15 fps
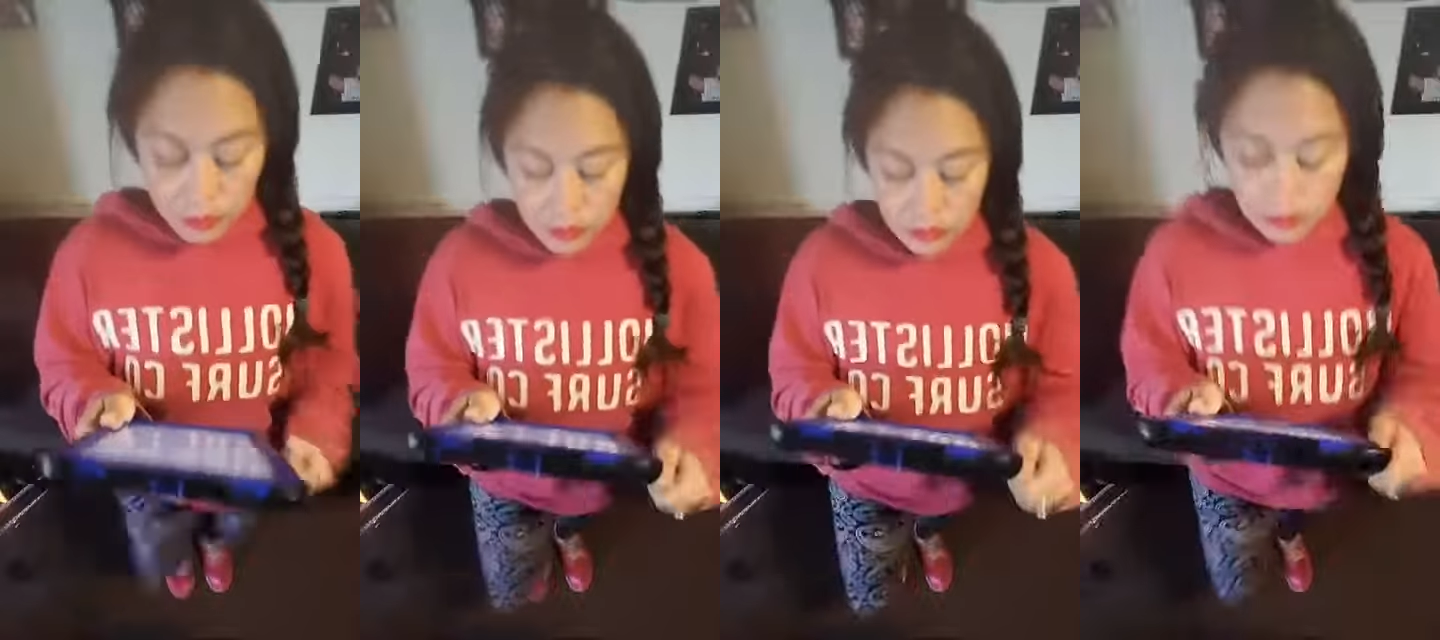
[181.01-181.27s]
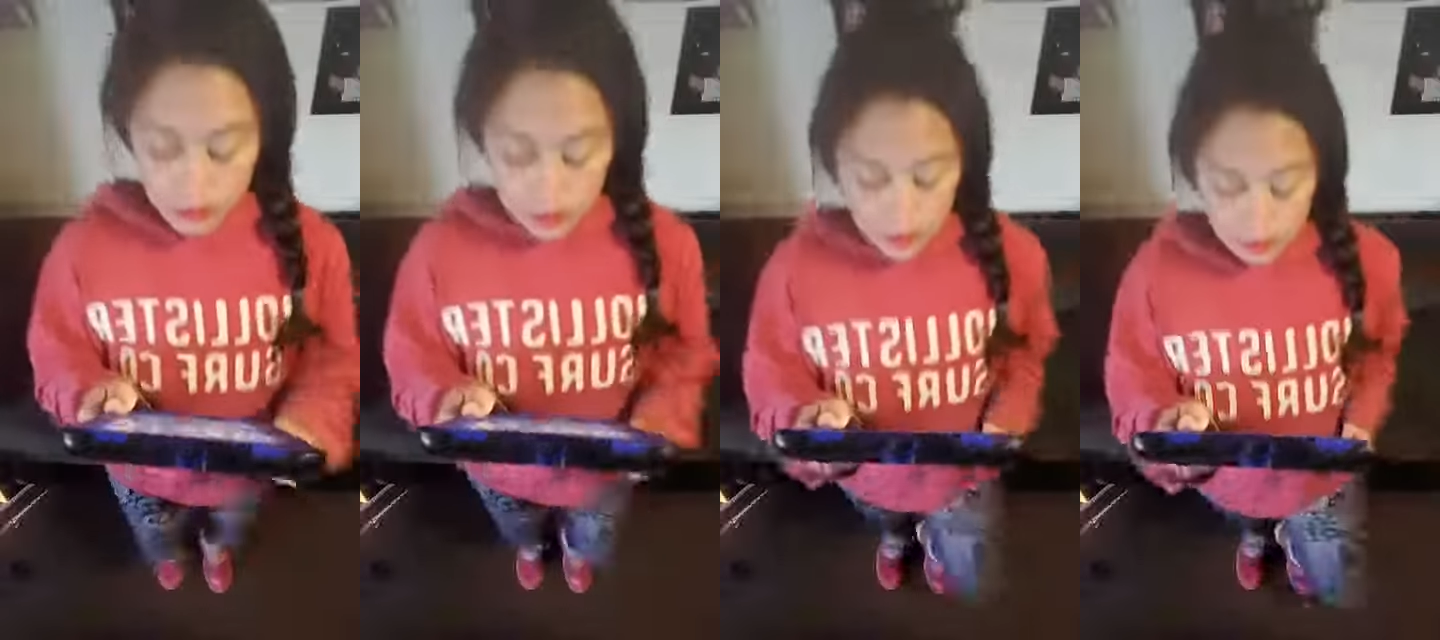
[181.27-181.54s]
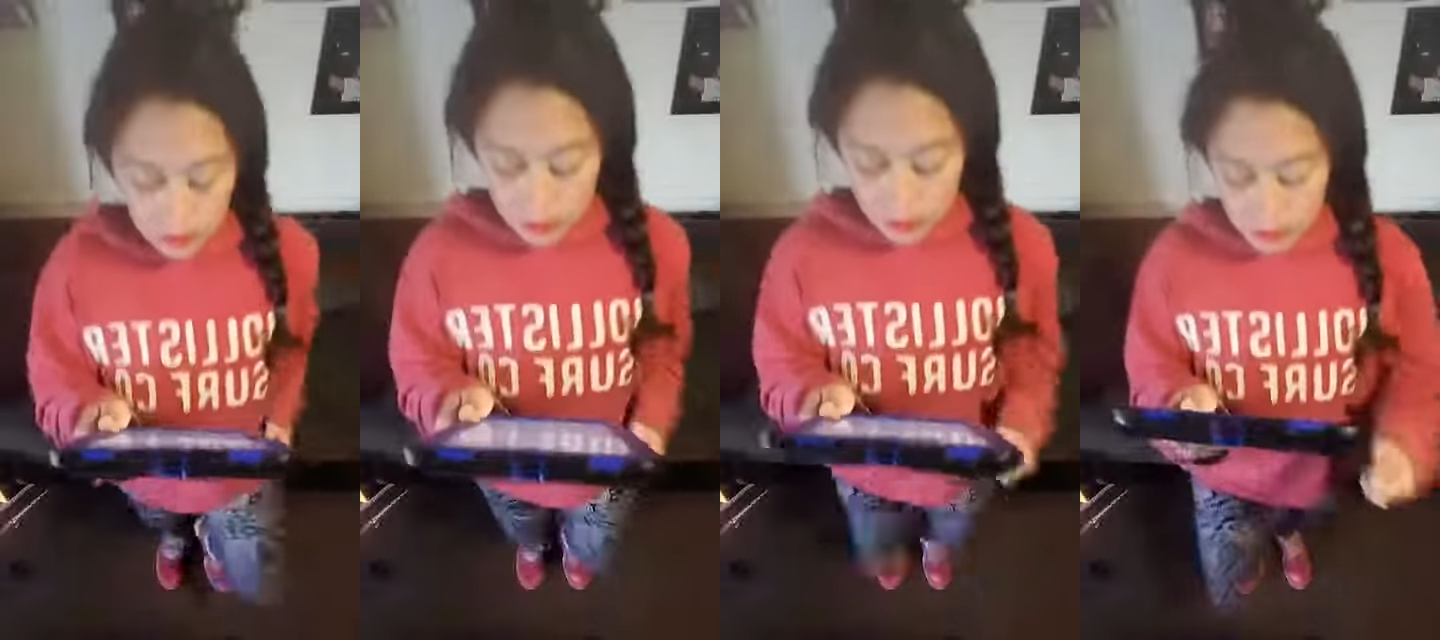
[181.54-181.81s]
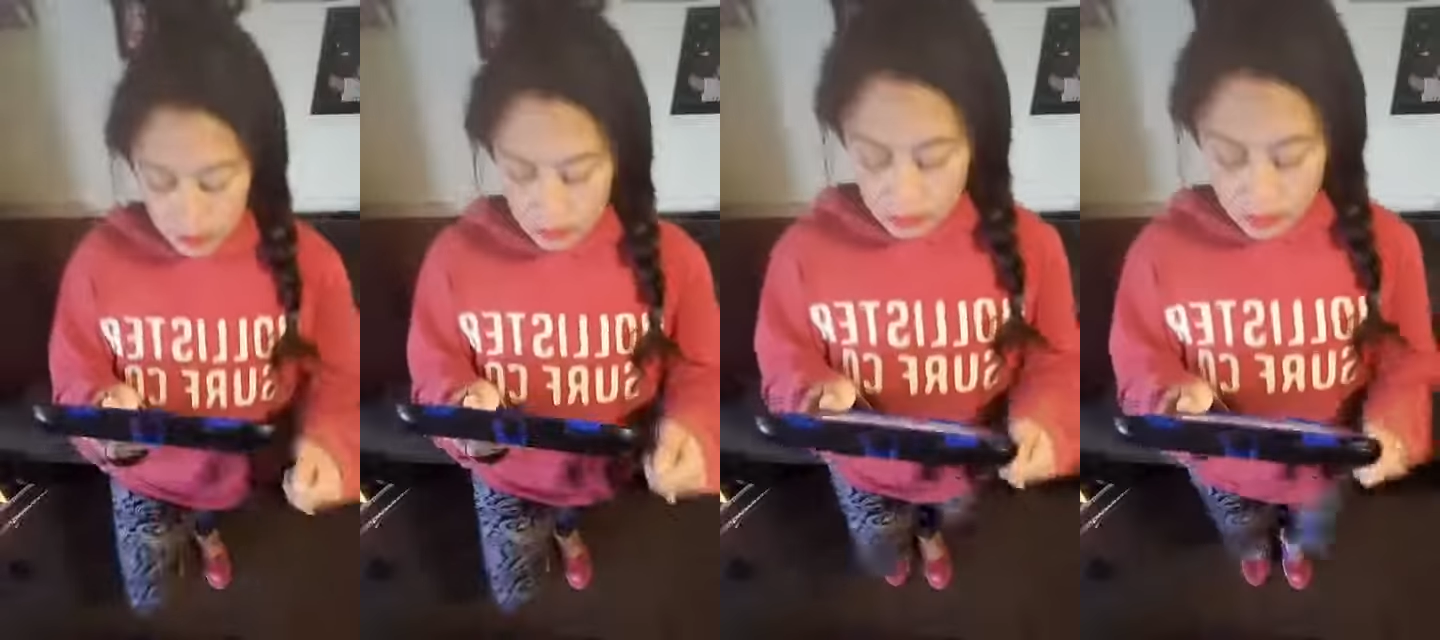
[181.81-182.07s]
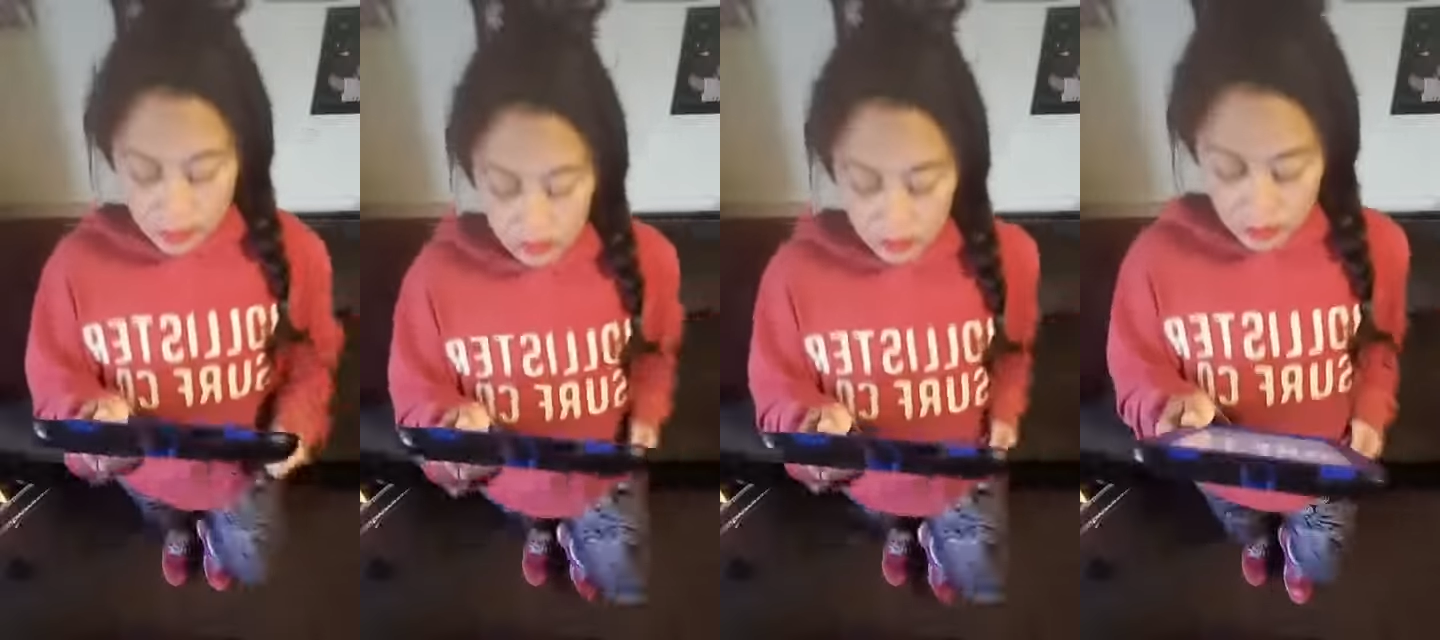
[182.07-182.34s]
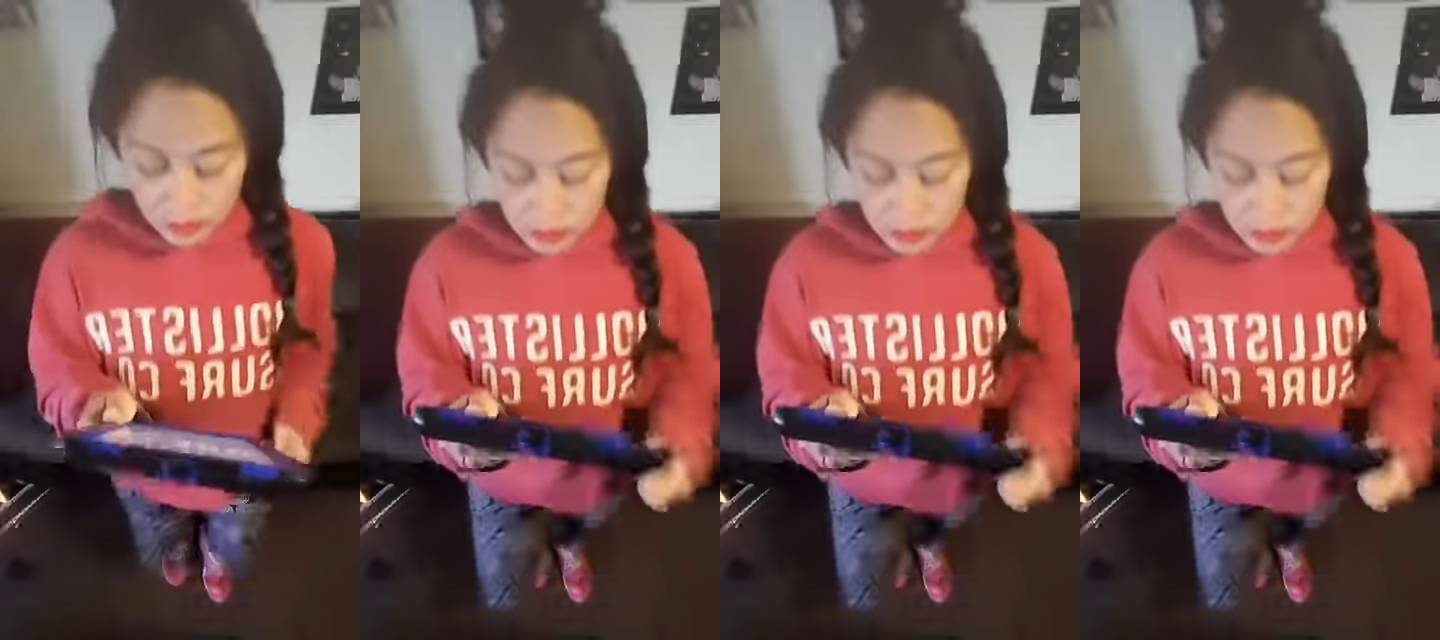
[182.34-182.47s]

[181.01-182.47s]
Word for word: because of the terrifying